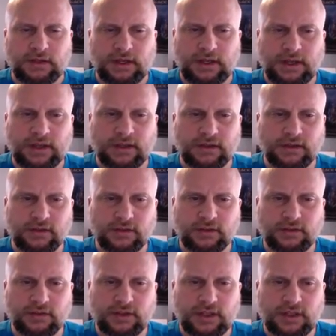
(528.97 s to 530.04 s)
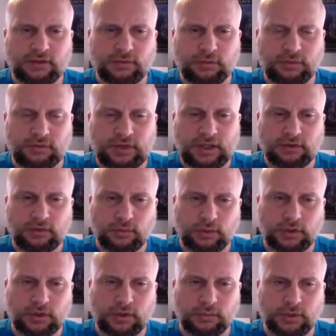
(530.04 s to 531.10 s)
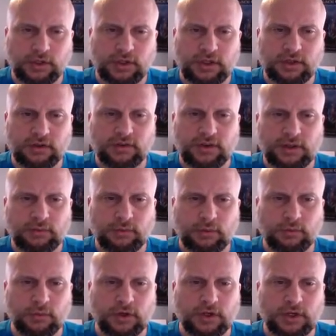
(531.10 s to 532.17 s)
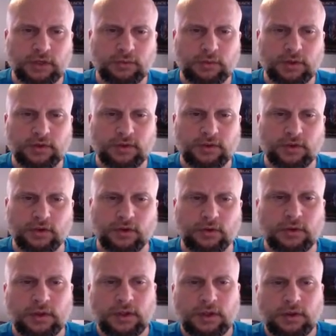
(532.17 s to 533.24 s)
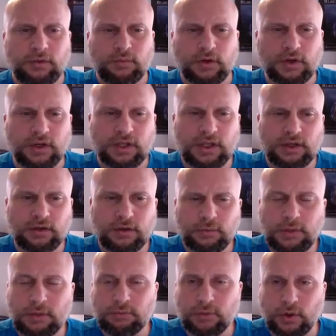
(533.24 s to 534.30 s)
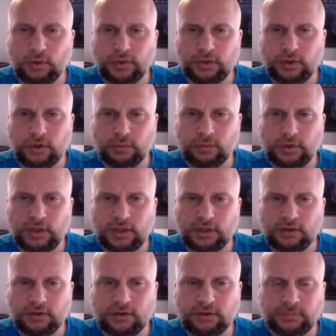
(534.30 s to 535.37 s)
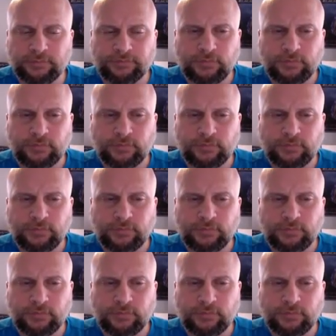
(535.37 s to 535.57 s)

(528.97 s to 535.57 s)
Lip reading: And in this case, we've got 2 accumulators that we're working with, so we're going to increment both accumulators.